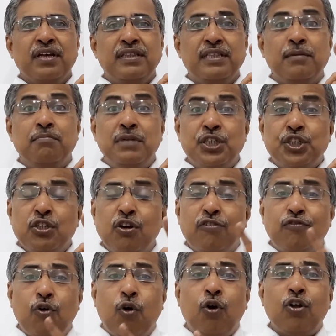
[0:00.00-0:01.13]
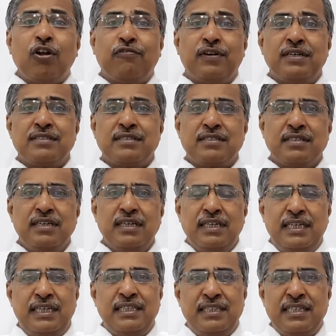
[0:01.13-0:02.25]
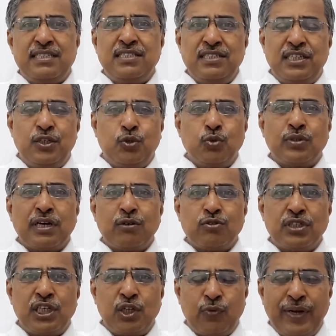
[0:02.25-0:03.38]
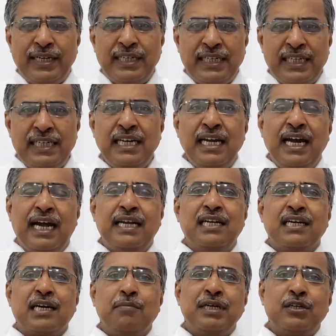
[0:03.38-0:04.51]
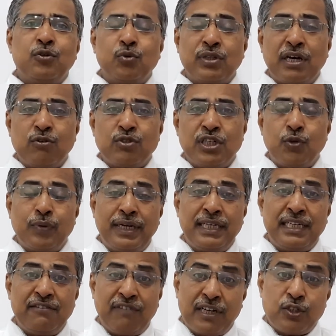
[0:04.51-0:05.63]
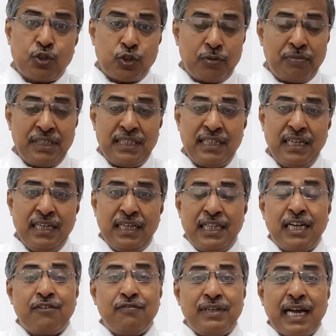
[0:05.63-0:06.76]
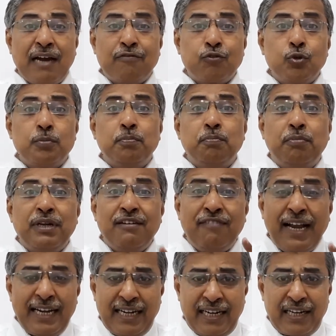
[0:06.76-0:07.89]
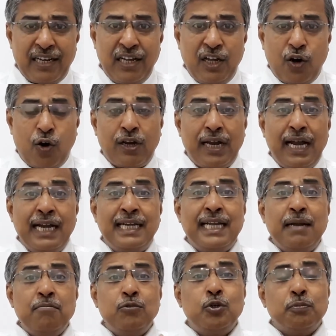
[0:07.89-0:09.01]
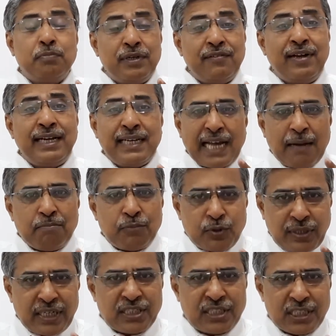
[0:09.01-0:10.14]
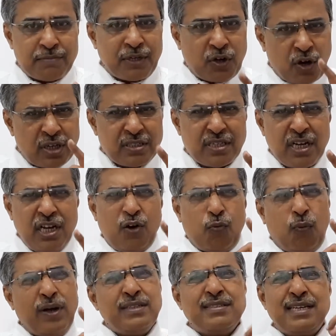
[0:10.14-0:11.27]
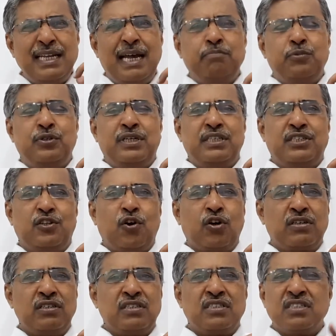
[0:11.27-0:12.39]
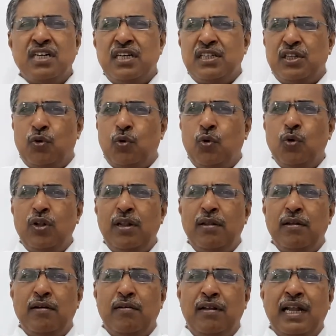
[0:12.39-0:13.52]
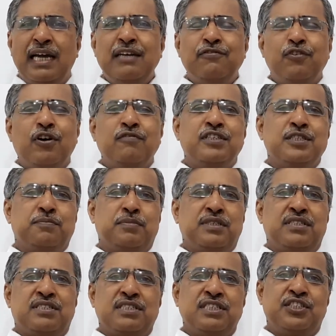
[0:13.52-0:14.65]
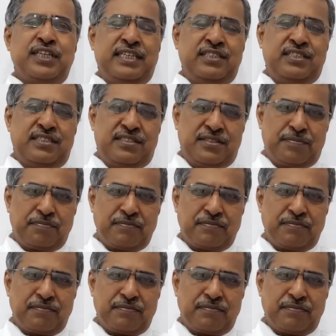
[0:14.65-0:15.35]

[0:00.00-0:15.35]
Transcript: the mission of all of us in this year 2020 and the coming 2021 should be that we have to prevent or attempt to prevent amputations, because once an amputation occurs, the whole life of this person changes.